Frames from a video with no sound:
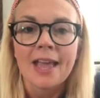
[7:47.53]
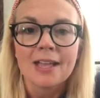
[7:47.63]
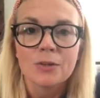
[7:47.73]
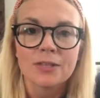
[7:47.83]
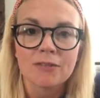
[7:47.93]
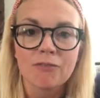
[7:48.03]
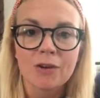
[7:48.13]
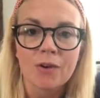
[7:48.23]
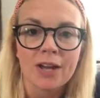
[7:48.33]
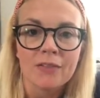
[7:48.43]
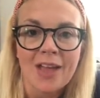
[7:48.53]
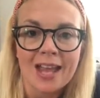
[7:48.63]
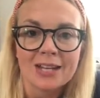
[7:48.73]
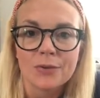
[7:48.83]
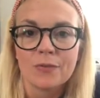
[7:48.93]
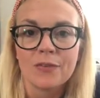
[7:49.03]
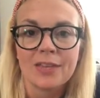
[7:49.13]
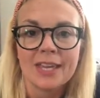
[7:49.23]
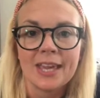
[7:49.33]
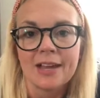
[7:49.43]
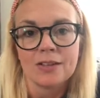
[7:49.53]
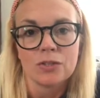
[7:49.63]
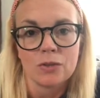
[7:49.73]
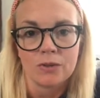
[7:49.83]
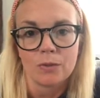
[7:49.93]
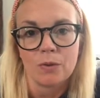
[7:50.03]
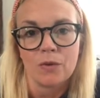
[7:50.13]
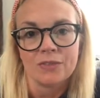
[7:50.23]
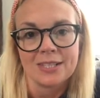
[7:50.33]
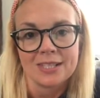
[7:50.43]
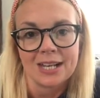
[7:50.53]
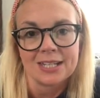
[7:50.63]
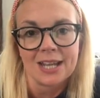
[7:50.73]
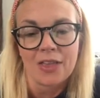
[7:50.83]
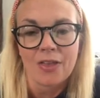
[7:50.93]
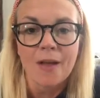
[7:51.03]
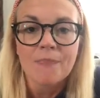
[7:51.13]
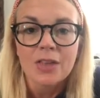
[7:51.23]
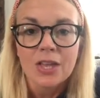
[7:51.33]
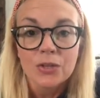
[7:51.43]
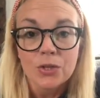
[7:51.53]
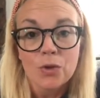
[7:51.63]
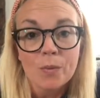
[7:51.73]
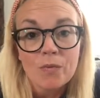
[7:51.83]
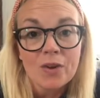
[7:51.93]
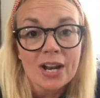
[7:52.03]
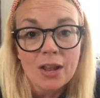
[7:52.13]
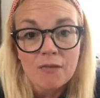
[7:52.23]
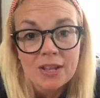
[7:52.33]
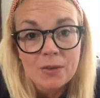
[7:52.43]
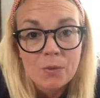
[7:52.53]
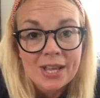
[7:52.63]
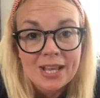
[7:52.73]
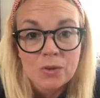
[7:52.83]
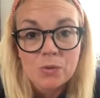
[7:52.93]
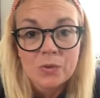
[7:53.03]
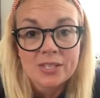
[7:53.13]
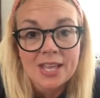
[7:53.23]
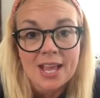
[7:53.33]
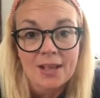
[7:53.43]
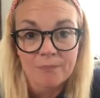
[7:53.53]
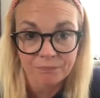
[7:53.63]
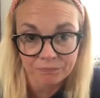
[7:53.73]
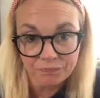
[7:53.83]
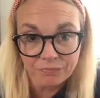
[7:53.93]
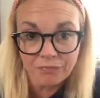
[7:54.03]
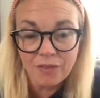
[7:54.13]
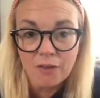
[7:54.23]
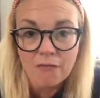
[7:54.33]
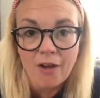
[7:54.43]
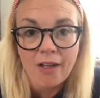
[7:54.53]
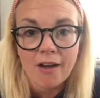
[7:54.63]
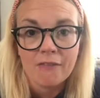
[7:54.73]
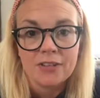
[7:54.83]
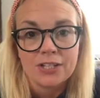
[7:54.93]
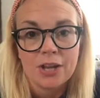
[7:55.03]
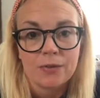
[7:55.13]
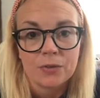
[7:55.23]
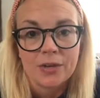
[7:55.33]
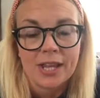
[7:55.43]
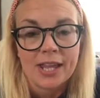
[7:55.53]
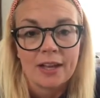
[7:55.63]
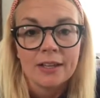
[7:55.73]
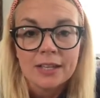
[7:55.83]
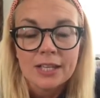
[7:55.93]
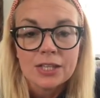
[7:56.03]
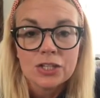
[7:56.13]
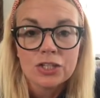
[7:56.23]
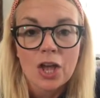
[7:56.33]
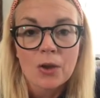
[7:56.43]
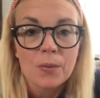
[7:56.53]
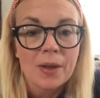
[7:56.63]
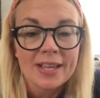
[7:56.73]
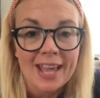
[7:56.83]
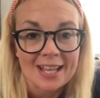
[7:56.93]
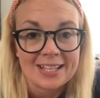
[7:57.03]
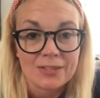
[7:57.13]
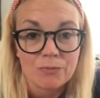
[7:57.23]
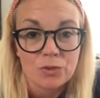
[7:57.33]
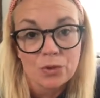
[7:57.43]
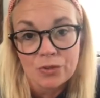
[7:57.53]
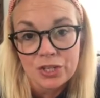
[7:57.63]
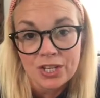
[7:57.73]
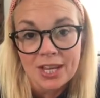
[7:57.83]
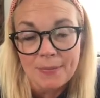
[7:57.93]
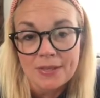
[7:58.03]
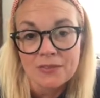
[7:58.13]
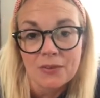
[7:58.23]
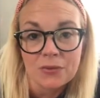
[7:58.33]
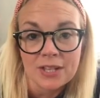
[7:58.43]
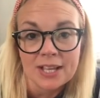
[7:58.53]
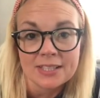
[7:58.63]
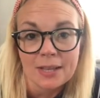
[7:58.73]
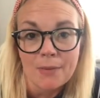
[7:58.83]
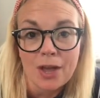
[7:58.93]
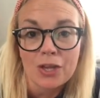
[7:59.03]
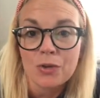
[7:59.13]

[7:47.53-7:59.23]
So it's a real kind of end of year song that we often sing together. So I thought it would be really lovely that we can all sing via our videos on here. So yes, it's from Shaun the Sheep. It Feels Like Summer.